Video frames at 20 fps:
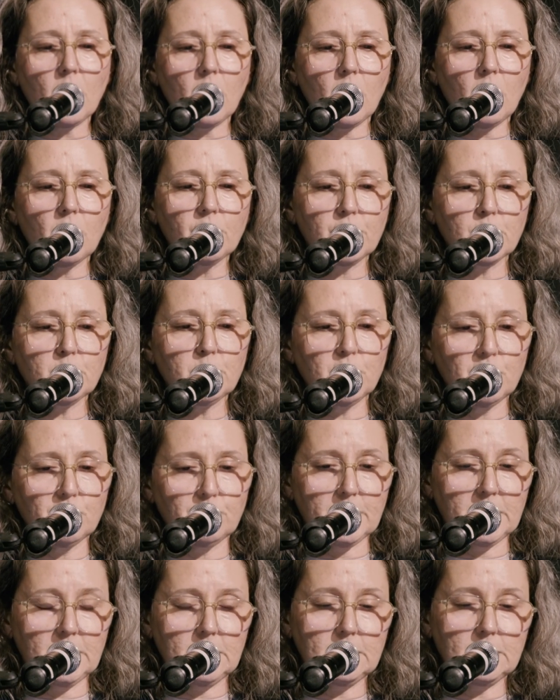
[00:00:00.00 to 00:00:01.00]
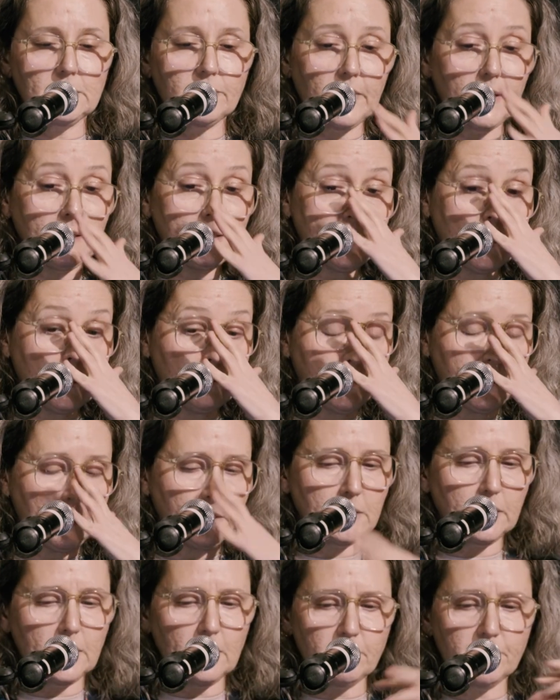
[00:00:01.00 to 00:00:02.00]
of the movement, it's very
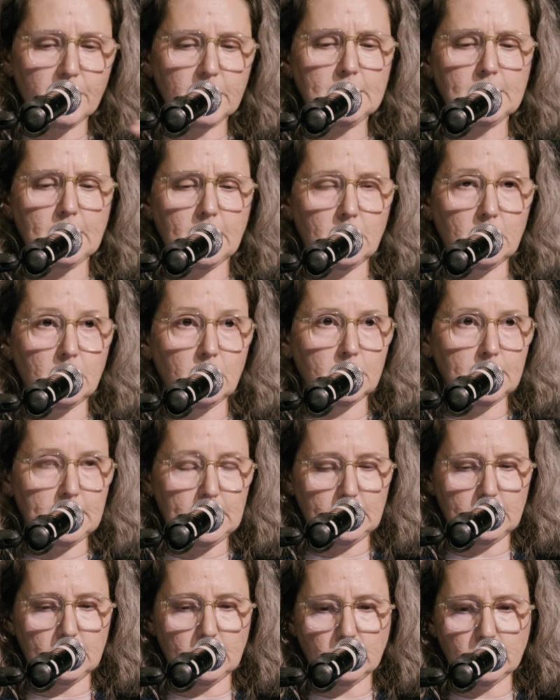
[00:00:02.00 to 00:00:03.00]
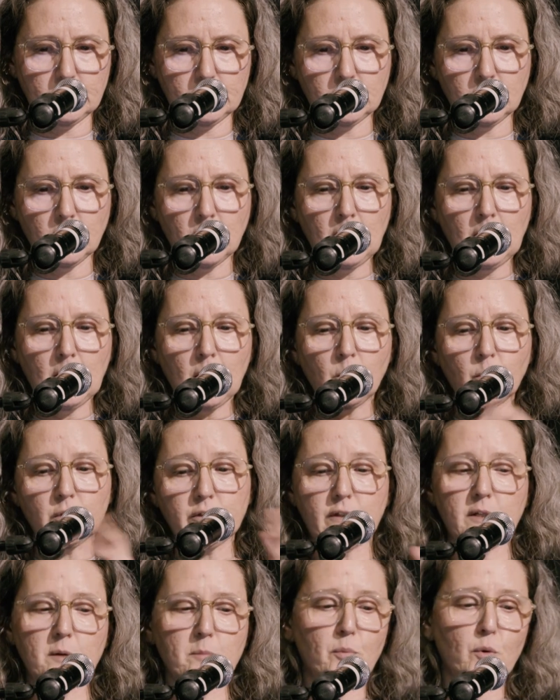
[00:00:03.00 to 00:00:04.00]
tempting to get fixated on details.
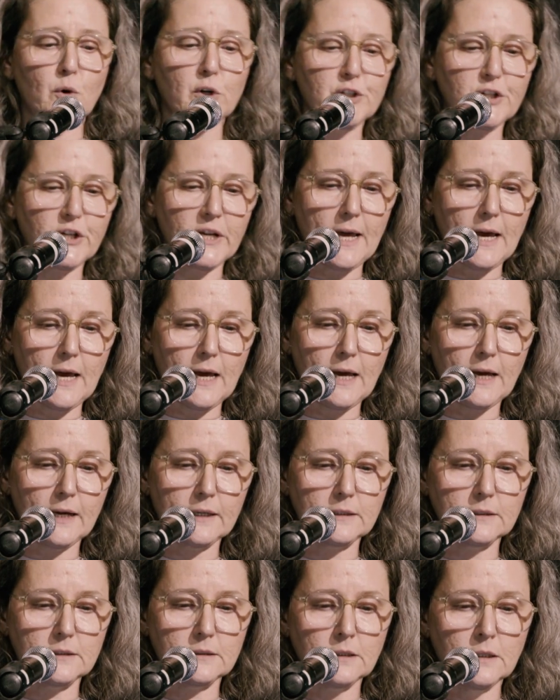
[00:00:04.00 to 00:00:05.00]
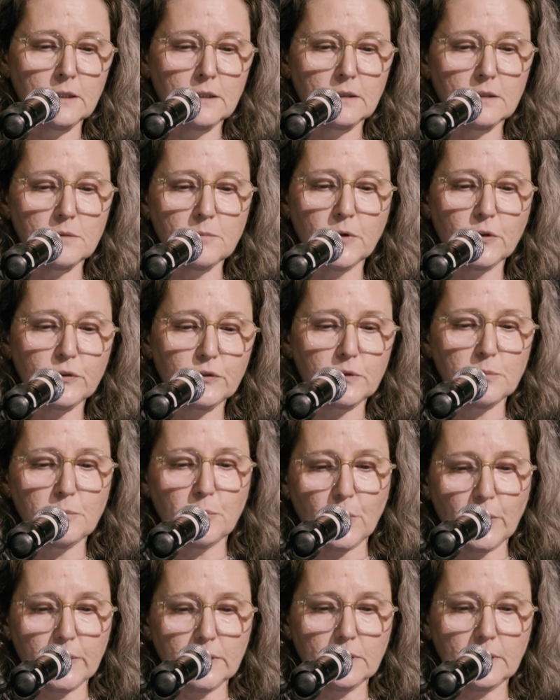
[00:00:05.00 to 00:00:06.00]
Was the Abortion Act the most
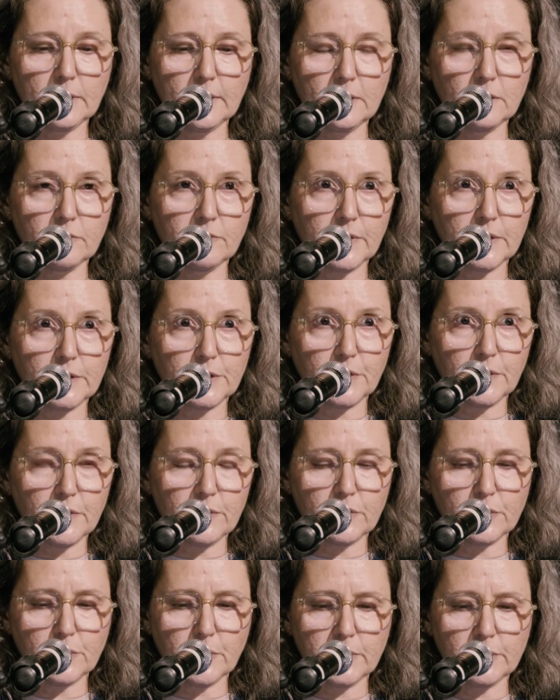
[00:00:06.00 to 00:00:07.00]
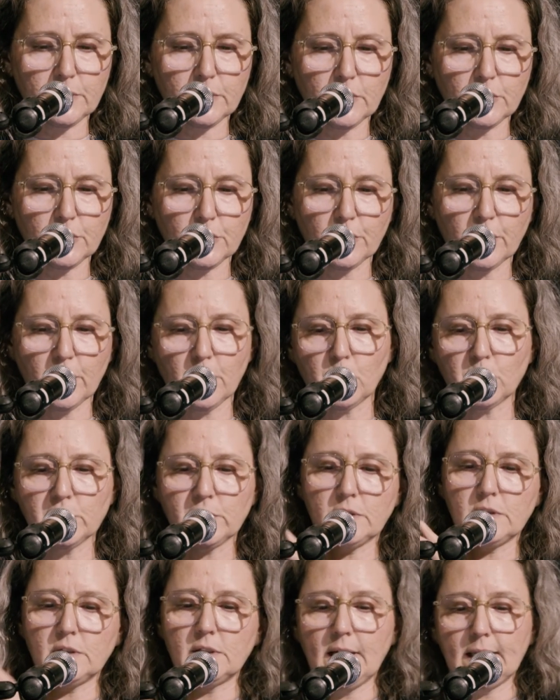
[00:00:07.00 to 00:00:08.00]
important legal victory of the 20th century, or was
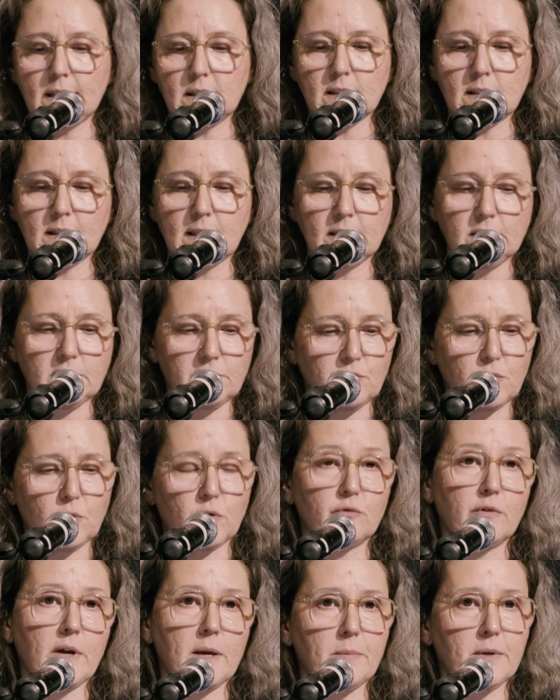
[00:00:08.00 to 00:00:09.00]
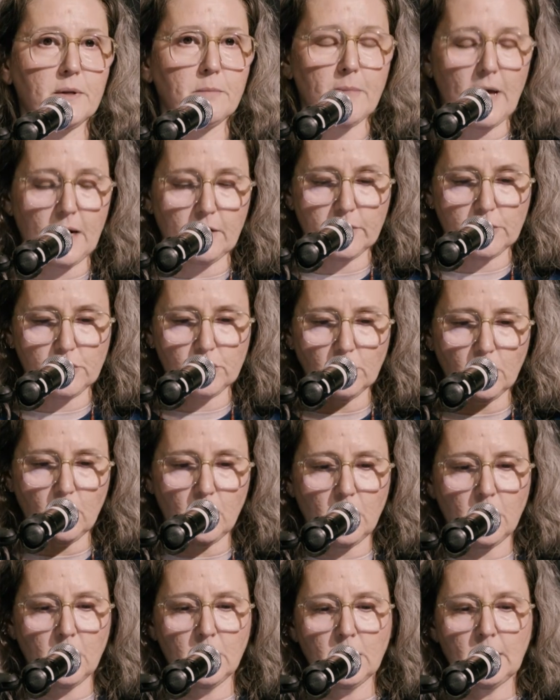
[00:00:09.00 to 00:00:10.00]
it the 1994 rape and marriage
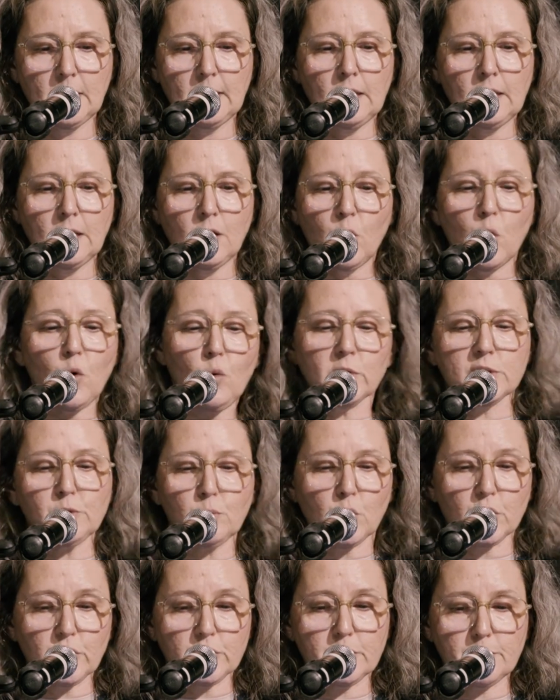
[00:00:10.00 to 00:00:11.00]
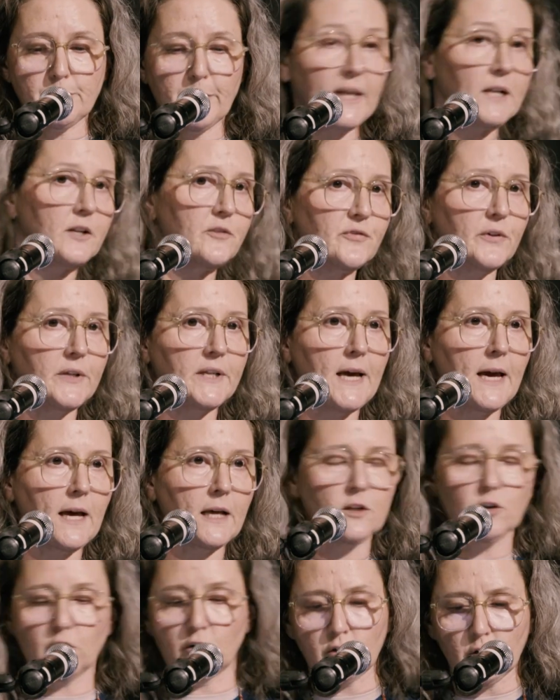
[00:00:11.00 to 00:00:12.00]
law? Who was worse, Betty
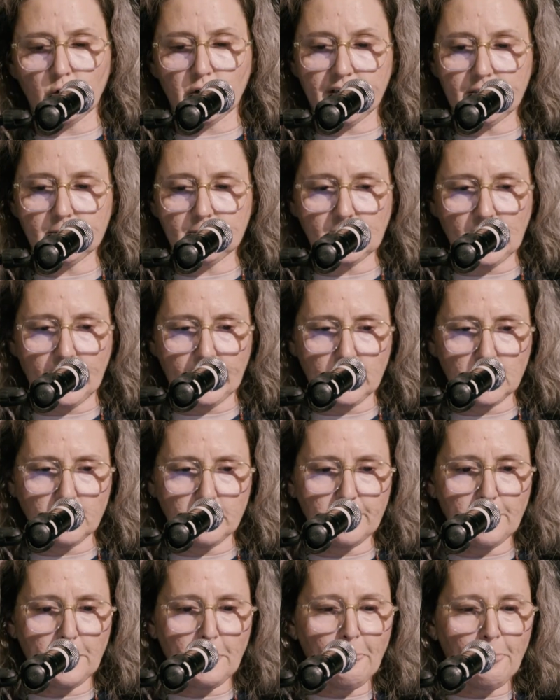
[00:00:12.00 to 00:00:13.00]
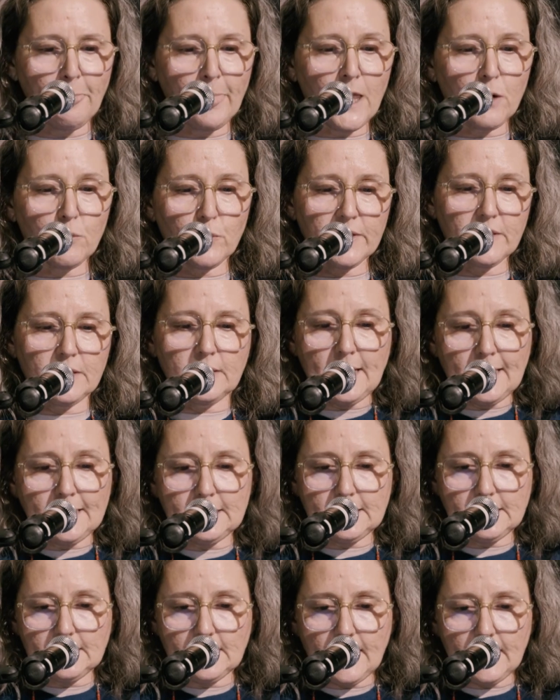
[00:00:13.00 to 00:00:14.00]
Friedan or Gloria Steinem? Were the
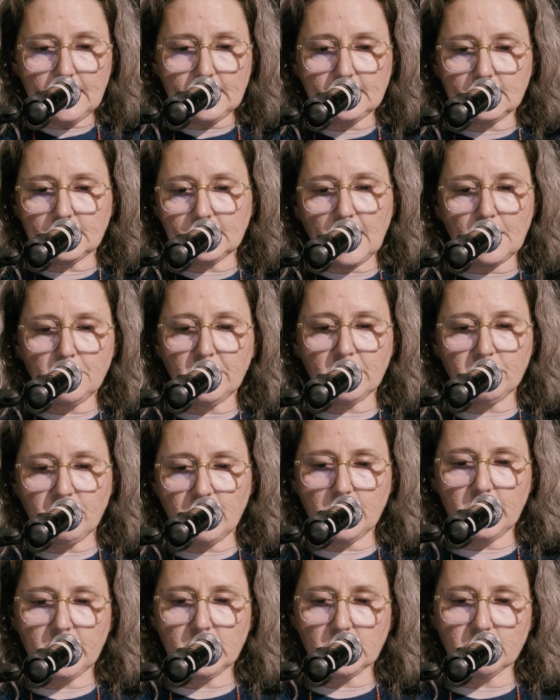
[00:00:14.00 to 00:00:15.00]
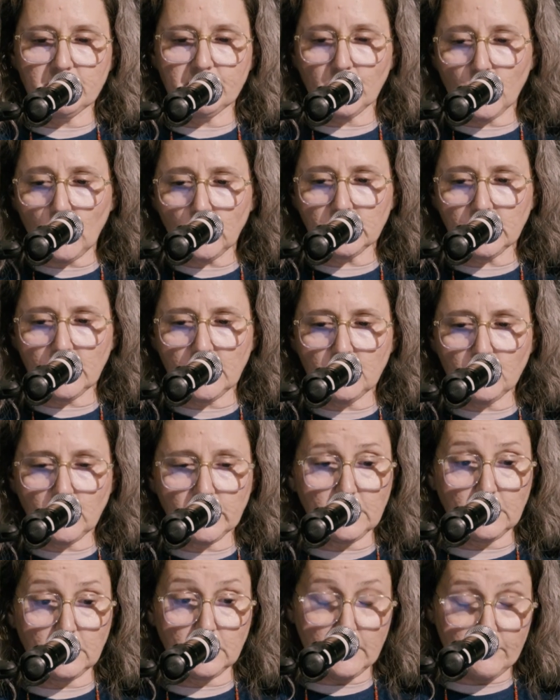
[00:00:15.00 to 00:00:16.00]
1990s a time that feminism forgot, and
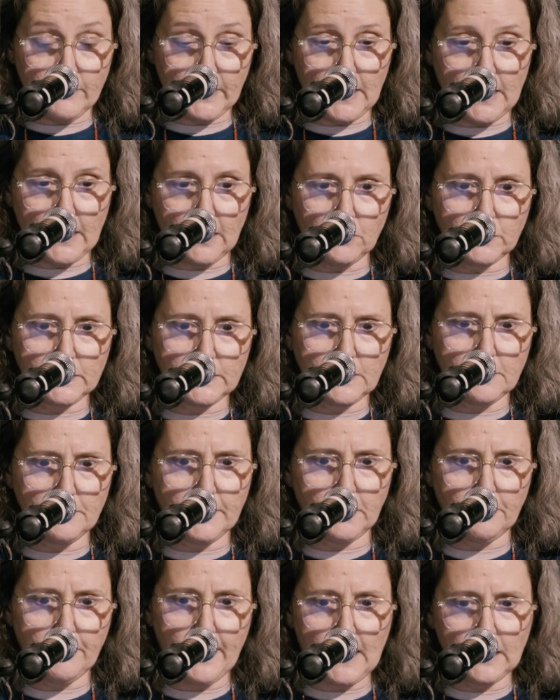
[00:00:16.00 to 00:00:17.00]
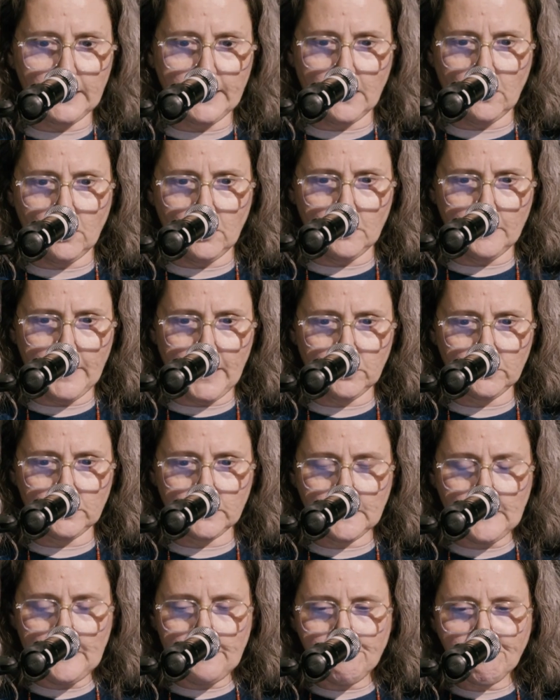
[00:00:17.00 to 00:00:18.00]
what the living hell was Camille Paglia all about?
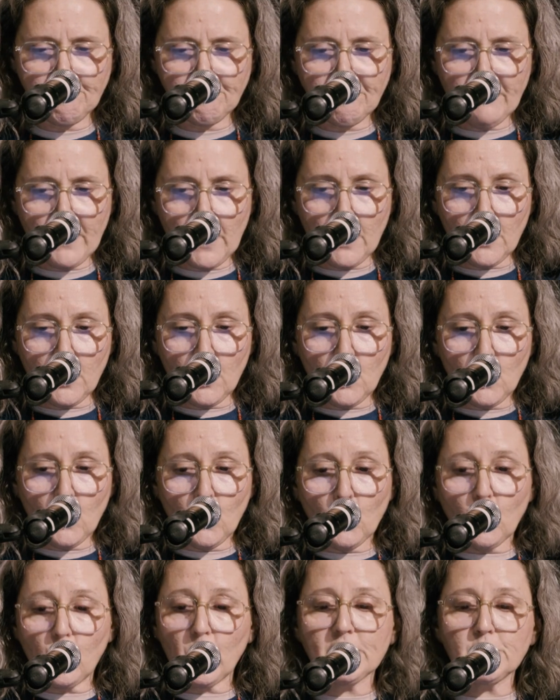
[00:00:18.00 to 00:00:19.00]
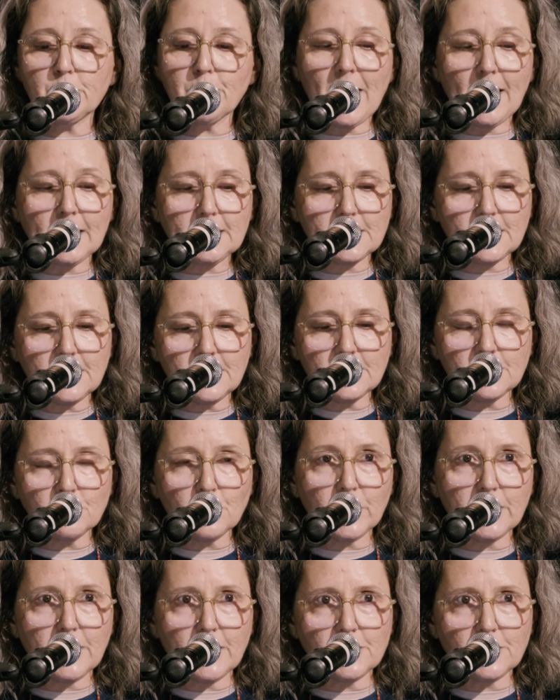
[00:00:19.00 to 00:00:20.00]
Which magazine is
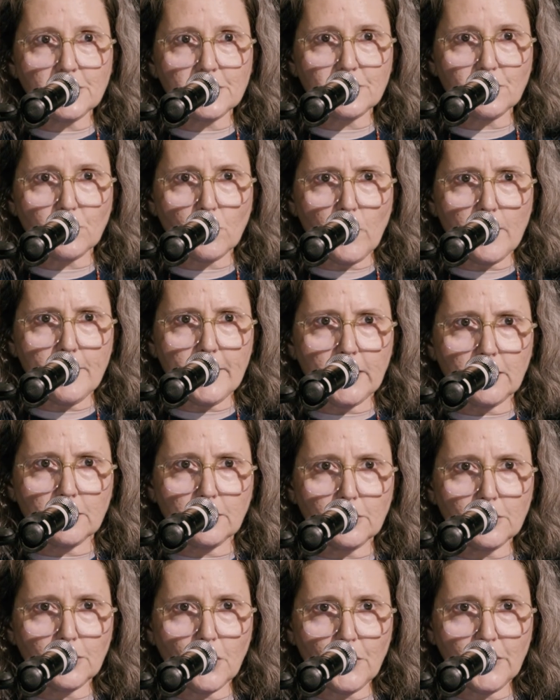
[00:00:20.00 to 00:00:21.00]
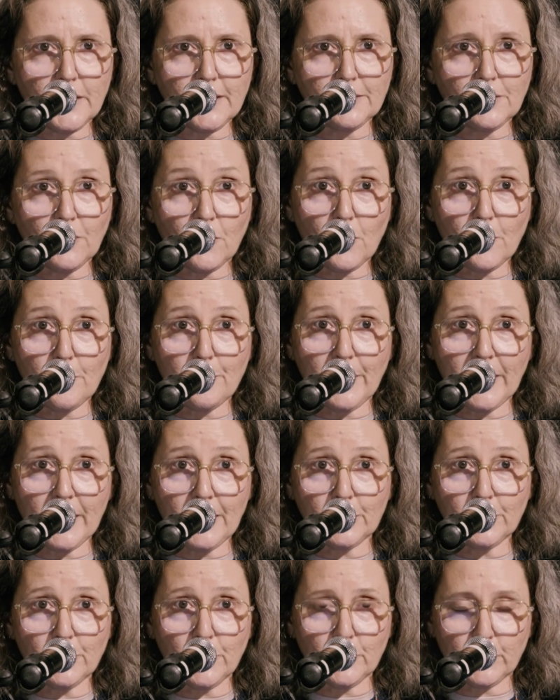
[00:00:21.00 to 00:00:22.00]
more dangerous for women, Loaded or
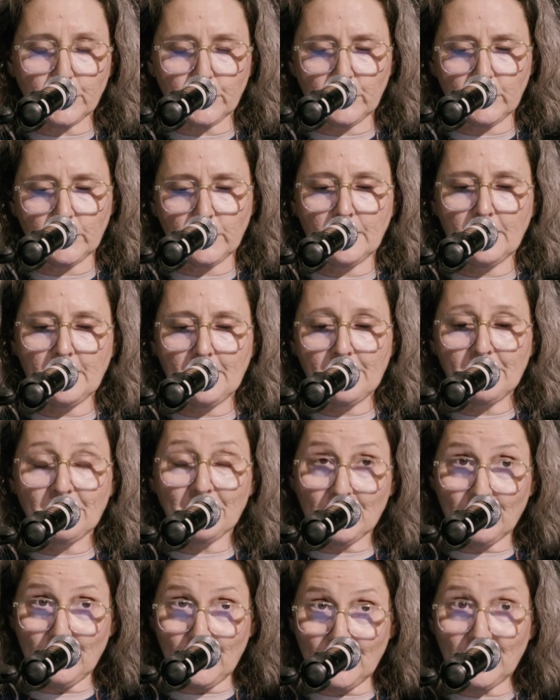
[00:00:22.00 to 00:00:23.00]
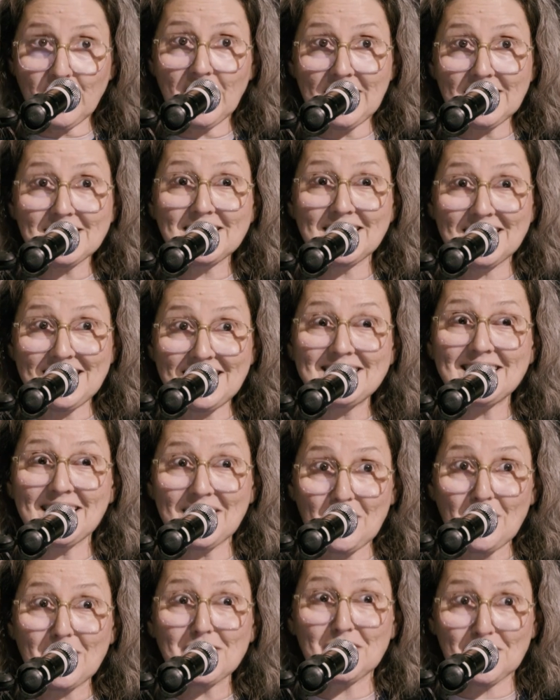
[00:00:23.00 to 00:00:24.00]
Pink News? If you think it's an
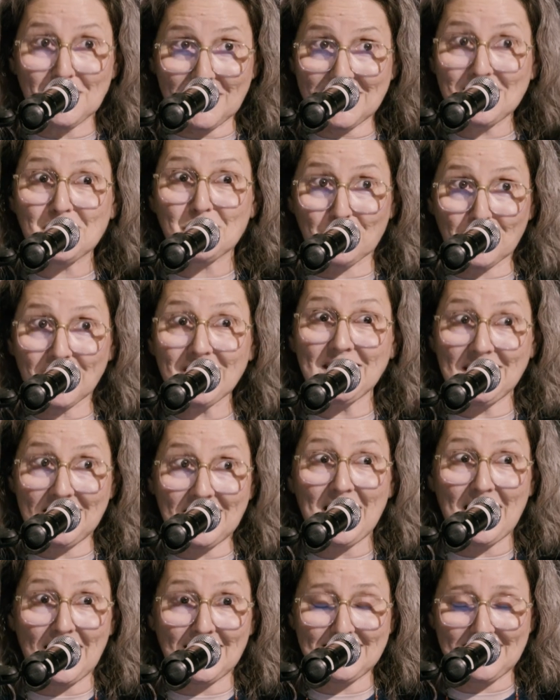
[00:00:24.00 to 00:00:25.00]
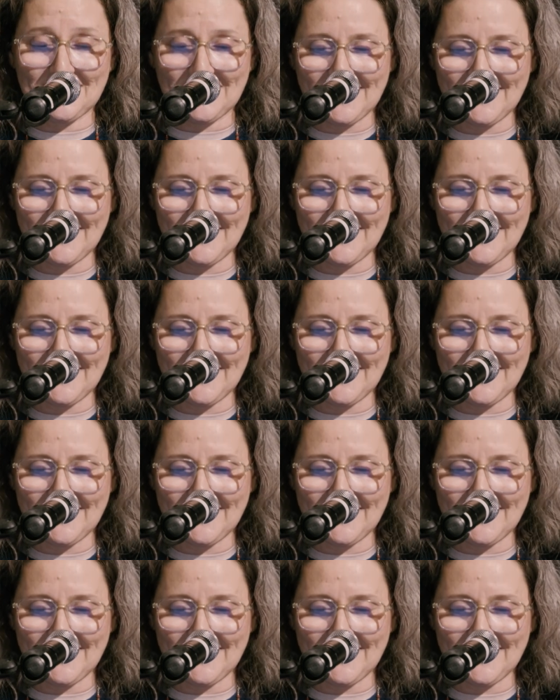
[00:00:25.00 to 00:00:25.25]
easy question, it's really not.